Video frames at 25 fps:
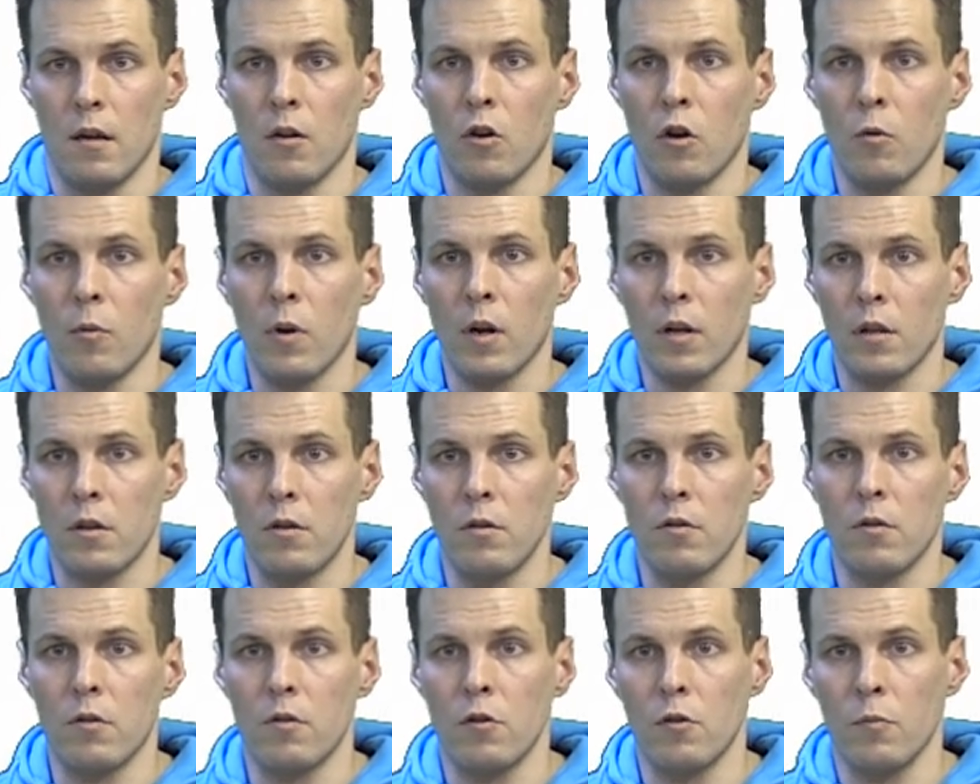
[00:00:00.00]
normal
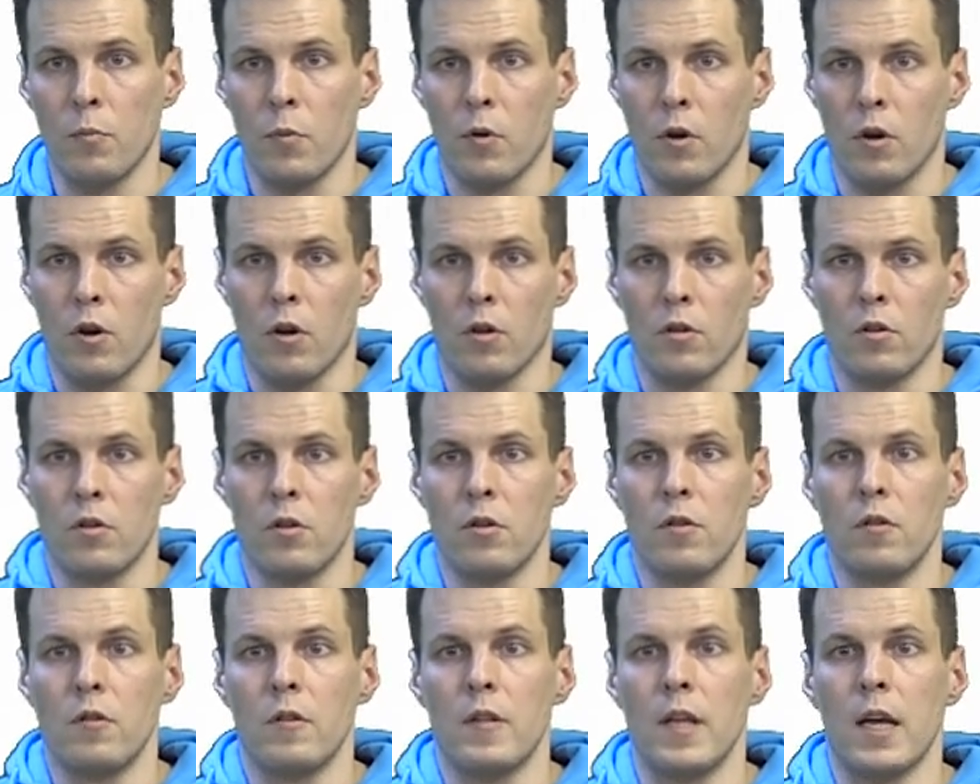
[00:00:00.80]
QQ plot,
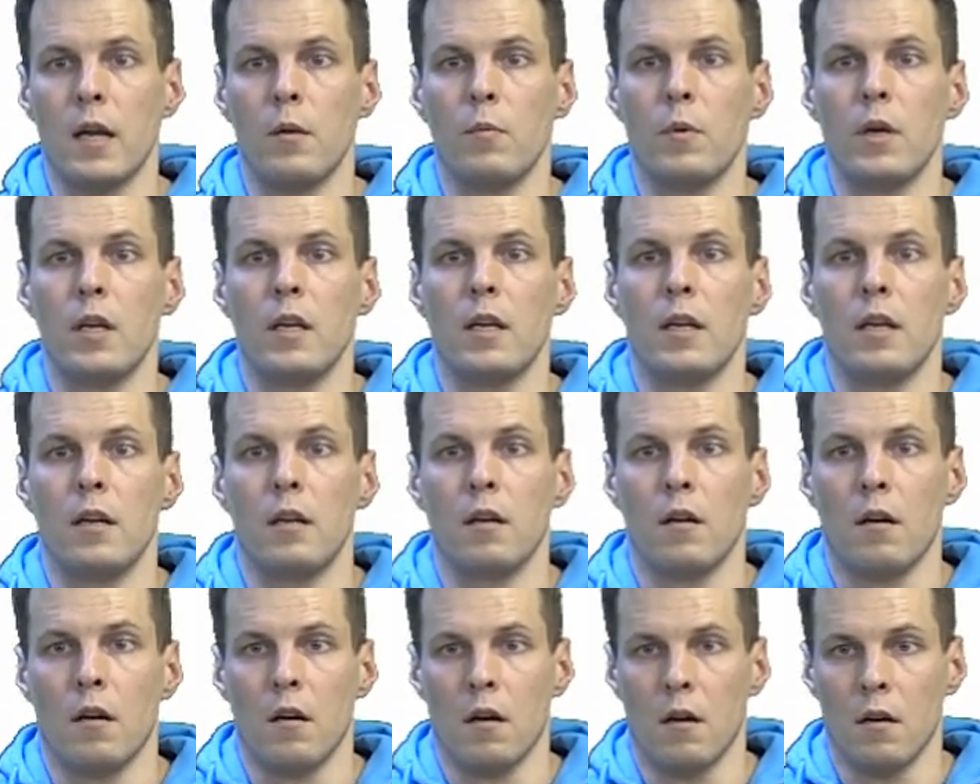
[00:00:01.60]
then we did
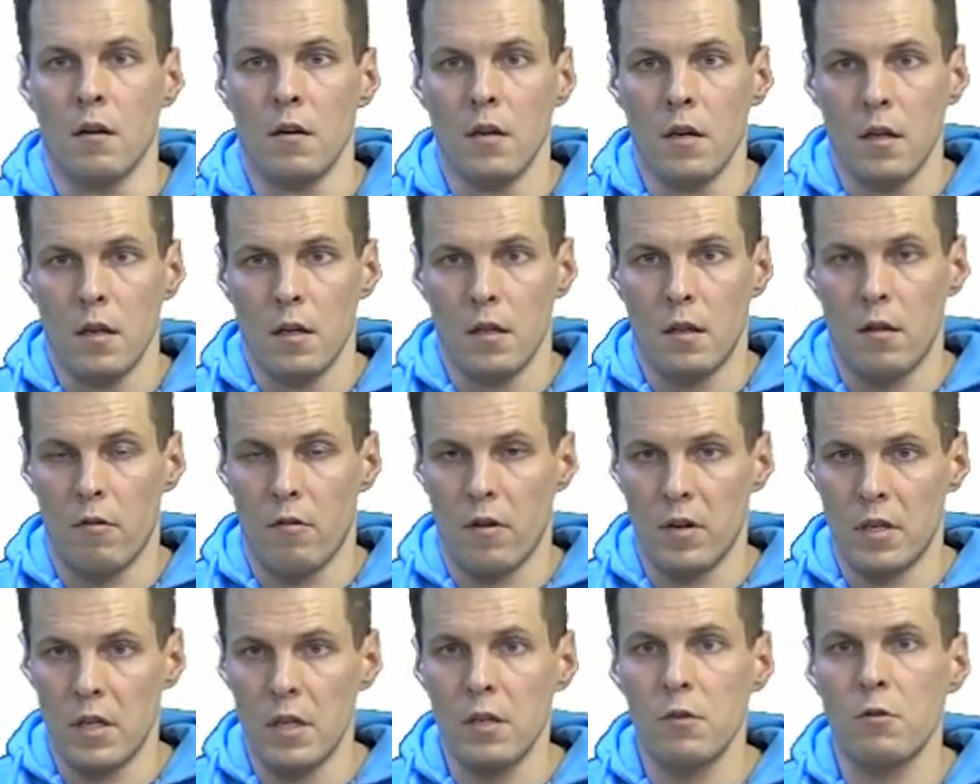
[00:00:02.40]
the
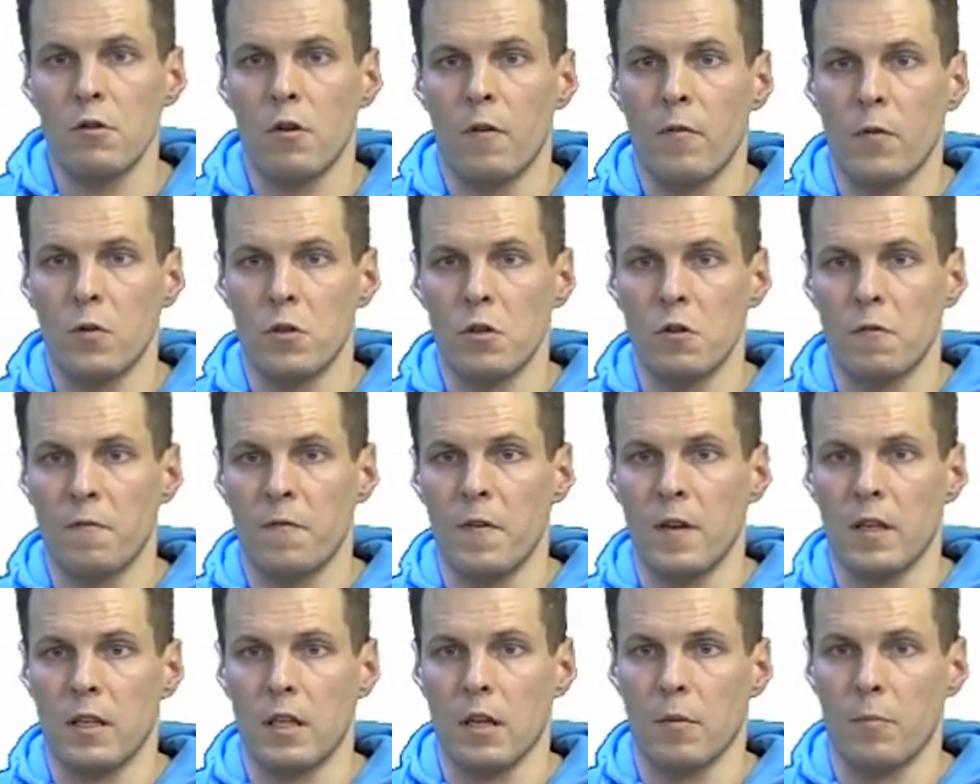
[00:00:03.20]
residual versus
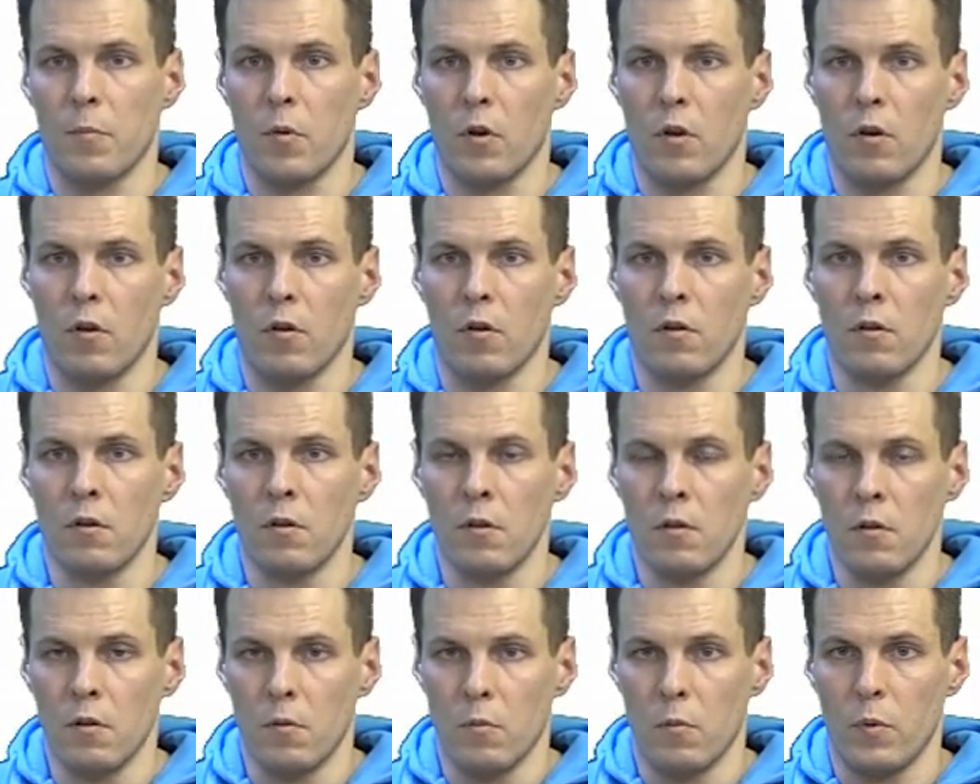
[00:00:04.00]
fitted plot,
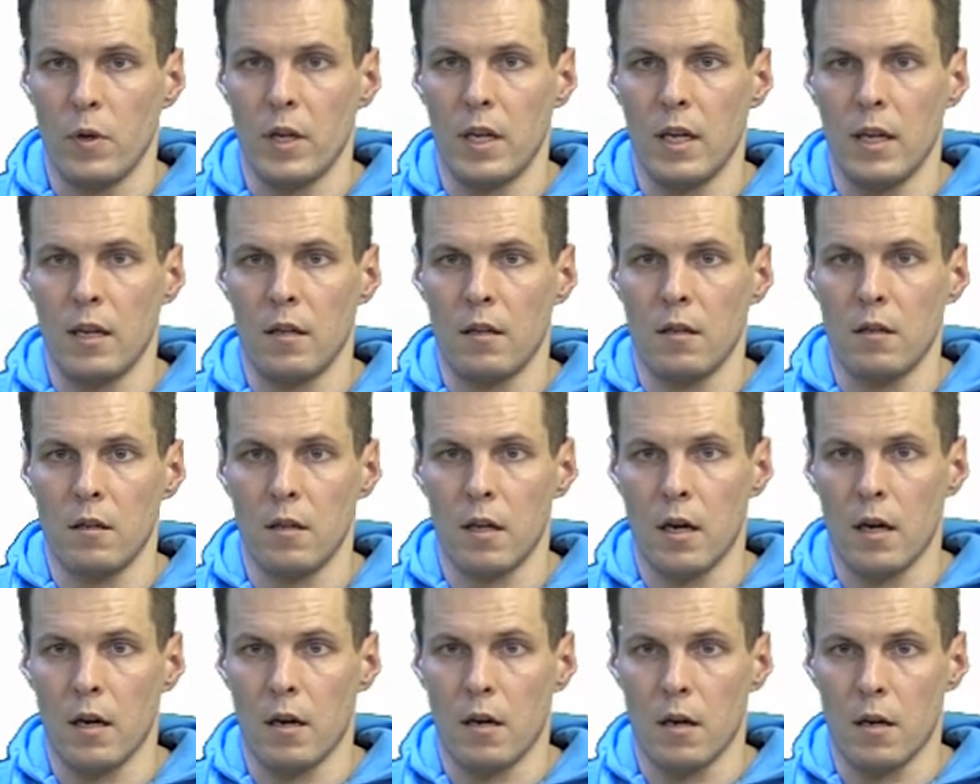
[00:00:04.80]
we did
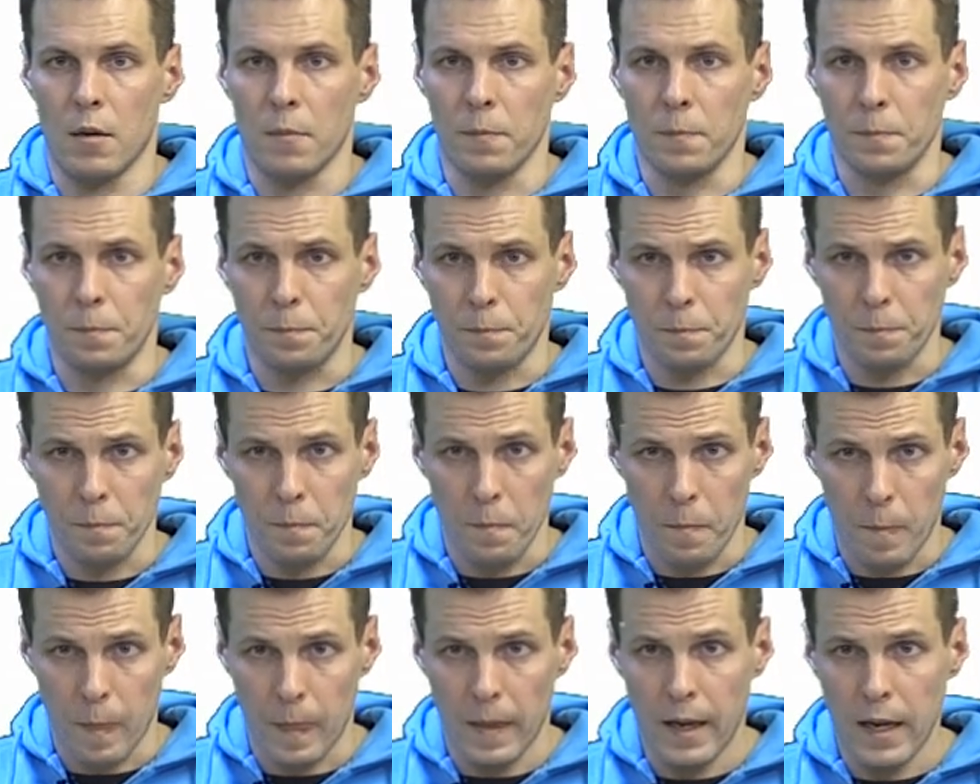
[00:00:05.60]
the
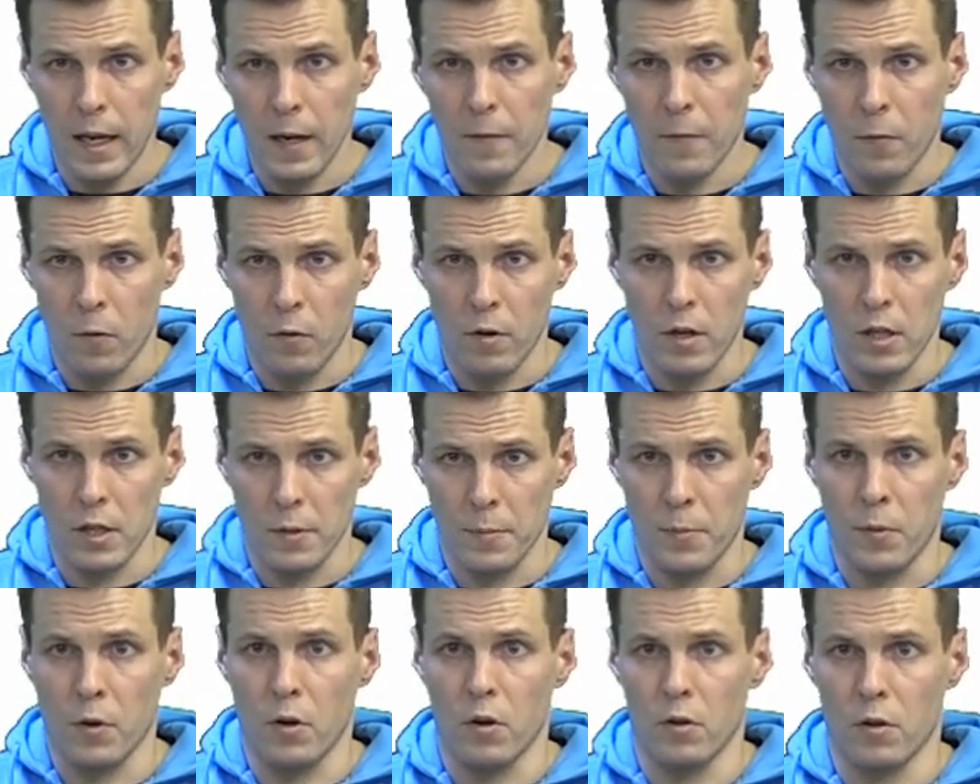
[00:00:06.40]
influence
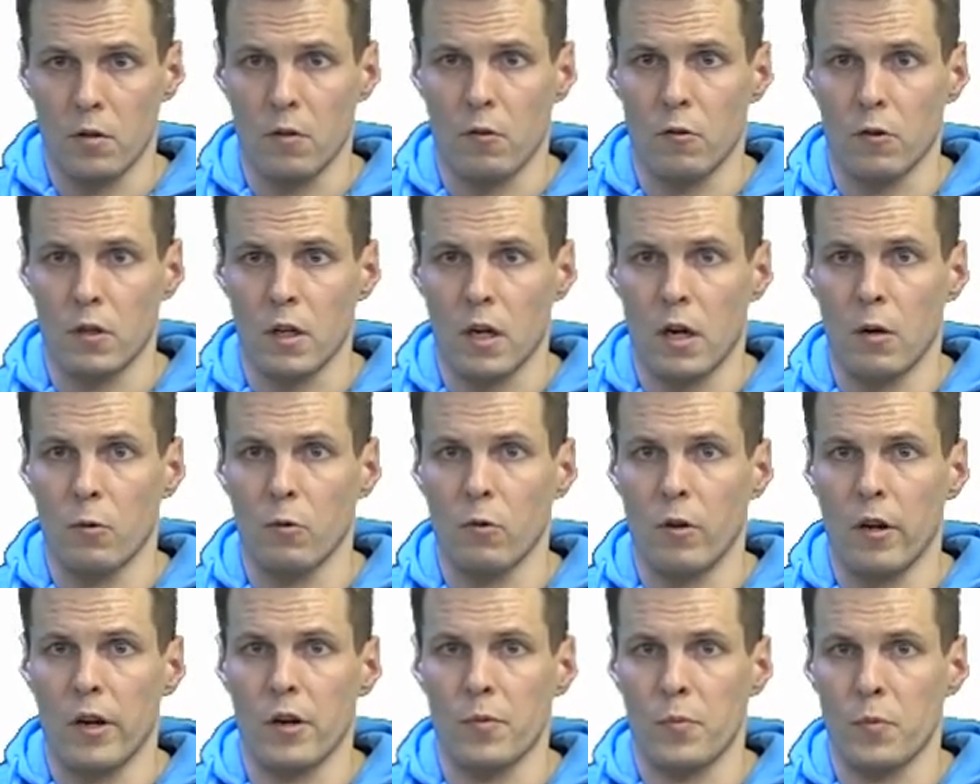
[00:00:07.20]
plot or the
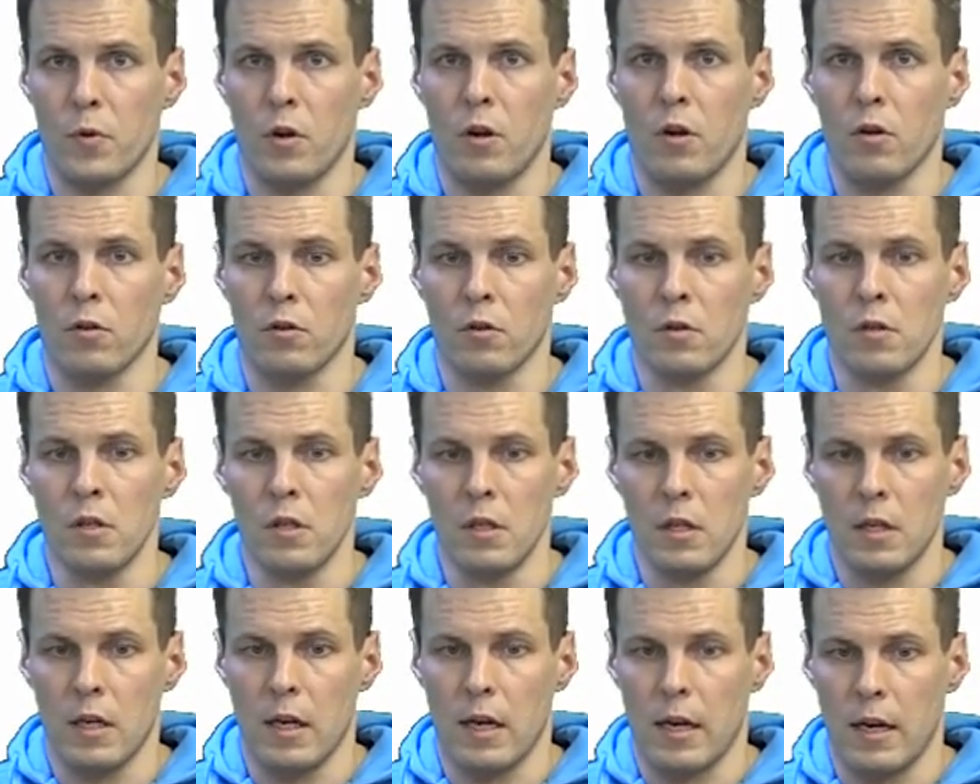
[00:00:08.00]
outlier plot,
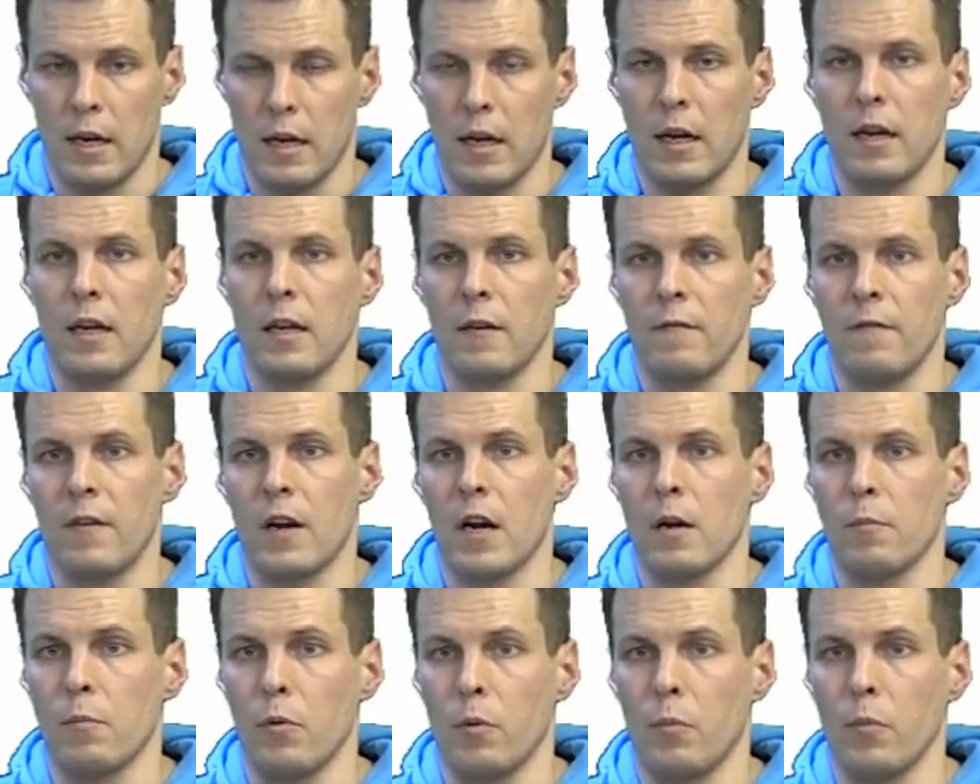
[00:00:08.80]
and added
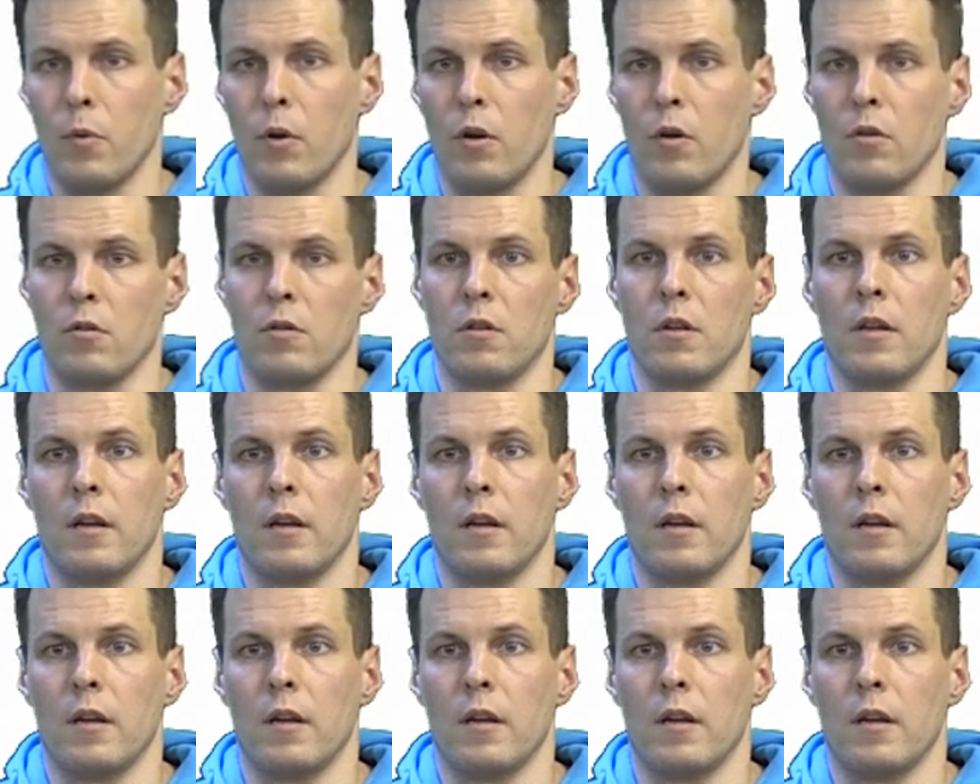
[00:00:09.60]
variable plot.